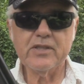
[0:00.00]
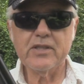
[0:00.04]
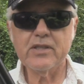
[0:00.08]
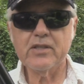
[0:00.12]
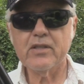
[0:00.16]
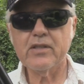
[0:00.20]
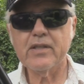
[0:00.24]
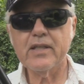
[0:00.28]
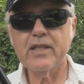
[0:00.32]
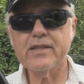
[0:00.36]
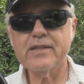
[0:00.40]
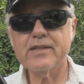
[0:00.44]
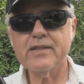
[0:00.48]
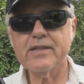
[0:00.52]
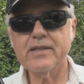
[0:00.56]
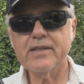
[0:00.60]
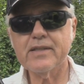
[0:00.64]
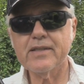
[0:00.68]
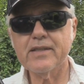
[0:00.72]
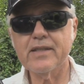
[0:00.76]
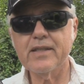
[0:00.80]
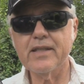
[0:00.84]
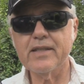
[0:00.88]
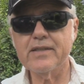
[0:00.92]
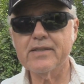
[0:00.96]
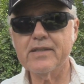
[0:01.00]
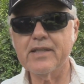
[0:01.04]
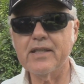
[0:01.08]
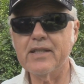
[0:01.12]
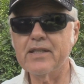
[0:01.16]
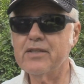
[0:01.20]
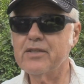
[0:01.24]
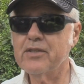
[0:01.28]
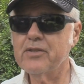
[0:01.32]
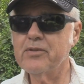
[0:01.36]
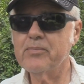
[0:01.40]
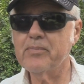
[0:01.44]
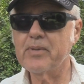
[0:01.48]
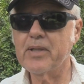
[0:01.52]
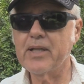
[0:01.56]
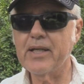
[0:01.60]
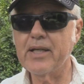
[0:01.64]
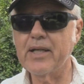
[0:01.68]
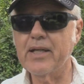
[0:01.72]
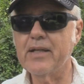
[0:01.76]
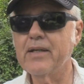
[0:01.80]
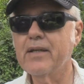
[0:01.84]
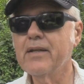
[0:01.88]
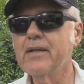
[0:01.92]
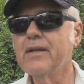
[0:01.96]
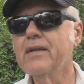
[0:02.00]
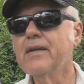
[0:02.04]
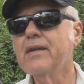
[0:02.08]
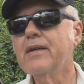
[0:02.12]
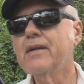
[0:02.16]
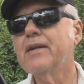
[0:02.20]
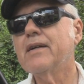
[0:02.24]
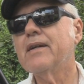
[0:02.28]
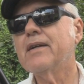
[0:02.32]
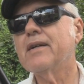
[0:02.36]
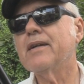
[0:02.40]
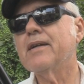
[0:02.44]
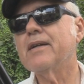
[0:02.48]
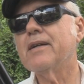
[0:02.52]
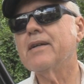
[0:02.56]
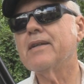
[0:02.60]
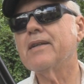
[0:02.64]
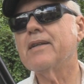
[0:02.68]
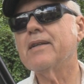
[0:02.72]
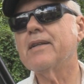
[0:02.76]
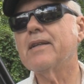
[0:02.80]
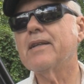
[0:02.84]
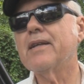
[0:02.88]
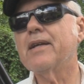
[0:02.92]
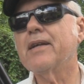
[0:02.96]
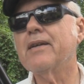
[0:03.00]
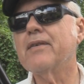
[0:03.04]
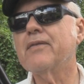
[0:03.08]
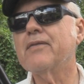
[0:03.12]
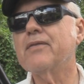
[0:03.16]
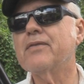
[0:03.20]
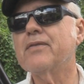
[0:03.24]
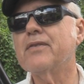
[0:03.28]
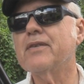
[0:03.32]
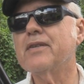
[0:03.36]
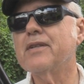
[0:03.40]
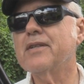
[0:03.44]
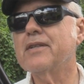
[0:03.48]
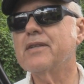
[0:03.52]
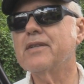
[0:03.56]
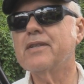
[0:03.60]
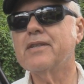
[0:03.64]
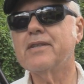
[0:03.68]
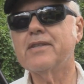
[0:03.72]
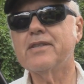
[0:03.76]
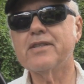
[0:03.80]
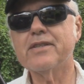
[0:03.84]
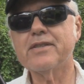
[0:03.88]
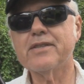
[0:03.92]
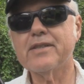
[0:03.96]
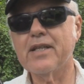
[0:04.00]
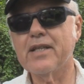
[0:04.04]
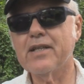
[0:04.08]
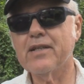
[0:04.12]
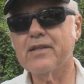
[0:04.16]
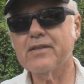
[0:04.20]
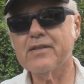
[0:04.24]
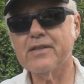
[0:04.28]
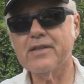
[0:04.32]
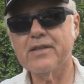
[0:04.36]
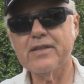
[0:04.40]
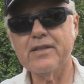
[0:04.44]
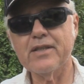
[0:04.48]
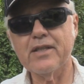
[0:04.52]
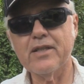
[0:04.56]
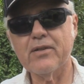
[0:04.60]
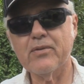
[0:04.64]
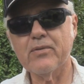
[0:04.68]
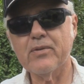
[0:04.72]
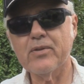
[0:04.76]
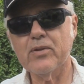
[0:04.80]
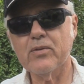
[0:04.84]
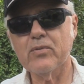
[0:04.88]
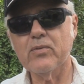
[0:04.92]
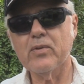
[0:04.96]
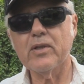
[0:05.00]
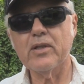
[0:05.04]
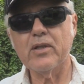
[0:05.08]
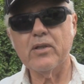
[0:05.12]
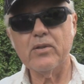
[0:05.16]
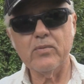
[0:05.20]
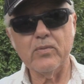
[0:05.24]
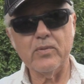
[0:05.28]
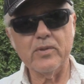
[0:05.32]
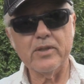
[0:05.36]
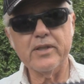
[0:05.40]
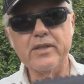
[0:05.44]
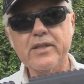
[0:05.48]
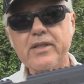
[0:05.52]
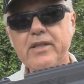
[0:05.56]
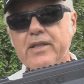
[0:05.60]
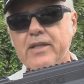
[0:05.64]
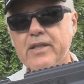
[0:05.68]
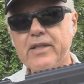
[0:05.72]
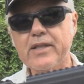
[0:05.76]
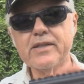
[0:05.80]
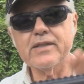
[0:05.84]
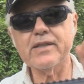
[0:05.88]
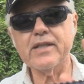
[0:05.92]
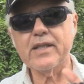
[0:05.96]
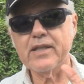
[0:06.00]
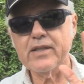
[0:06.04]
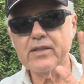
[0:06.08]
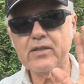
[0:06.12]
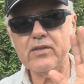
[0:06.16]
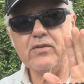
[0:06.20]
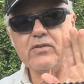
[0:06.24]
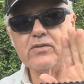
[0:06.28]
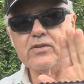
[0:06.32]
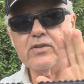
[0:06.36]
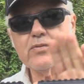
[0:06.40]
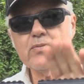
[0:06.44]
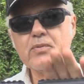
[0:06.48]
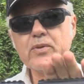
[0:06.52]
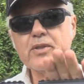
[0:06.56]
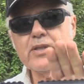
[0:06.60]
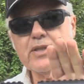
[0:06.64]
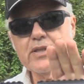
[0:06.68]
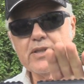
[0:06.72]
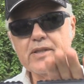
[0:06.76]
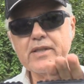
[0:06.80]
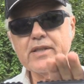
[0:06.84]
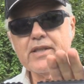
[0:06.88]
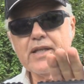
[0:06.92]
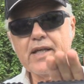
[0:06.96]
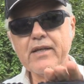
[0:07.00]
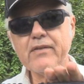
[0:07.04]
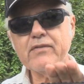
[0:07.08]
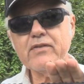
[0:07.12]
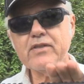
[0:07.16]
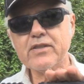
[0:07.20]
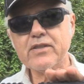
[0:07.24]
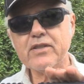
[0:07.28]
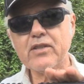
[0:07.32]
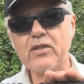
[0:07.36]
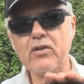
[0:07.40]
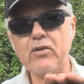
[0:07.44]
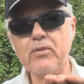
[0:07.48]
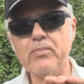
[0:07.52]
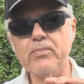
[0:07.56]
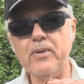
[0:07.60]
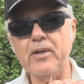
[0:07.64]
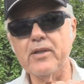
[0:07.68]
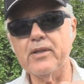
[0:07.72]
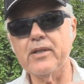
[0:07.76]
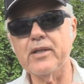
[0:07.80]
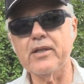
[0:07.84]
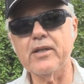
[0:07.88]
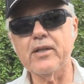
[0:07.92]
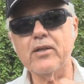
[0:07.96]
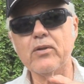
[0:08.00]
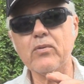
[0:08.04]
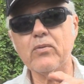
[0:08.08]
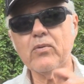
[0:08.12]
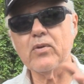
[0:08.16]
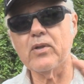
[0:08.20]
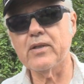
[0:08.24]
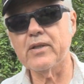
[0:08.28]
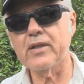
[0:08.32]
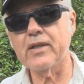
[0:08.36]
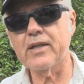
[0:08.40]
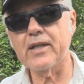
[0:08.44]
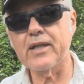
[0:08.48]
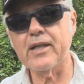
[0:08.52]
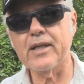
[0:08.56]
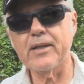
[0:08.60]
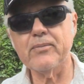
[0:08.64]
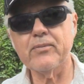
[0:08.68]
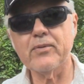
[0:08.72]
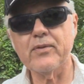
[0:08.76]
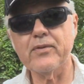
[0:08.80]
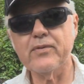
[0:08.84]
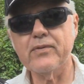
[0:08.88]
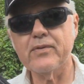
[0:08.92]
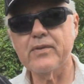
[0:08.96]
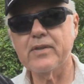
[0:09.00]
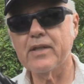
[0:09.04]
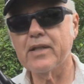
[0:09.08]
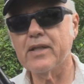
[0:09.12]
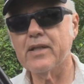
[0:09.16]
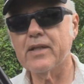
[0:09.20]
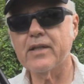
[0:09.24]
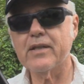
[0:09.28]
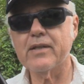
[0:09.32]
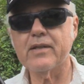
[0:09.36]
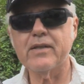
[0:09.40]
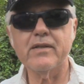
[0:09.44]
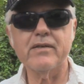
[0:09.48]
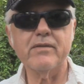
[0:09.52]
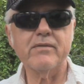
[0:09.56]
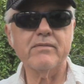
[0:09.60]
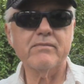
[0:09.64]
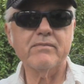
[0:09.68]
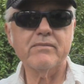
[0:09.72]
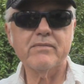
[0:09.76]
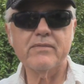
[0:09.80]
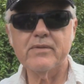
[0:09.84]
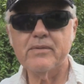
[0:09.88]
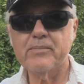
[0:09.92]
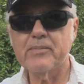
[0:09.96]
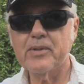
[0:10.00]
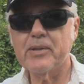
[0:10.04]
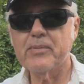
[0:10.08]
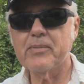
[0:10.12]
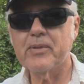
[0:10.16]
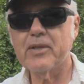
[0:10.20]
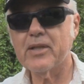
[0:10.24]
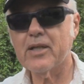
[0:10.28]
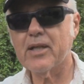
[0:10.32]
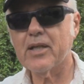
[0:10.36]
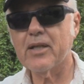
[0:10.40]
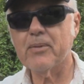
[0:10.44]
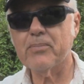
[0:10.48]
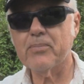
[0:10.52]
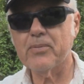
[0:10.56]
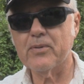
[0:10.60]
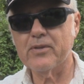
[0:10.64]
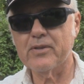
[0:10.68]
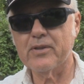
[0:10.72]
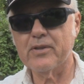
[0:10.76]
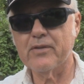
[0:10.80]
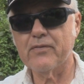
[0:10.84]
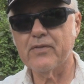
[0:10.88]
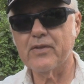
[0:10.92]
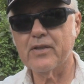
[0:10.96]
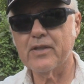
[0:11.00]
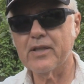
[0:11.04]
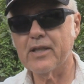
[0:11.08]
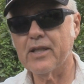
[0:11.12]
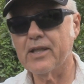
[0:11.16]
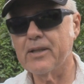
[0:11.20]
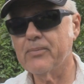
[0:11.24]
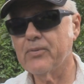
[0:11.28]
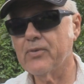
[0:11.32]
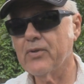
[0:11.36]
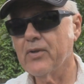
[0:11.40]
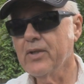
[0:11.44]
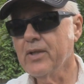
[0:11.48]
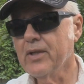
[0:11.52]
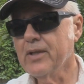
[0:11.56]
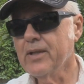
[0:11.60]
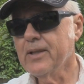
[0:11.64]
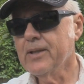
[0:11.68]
you know, that's not too bad. They've just held in there real well. We did, as I told you, we did have a scope on here at one time. We had maybe a couple of different types,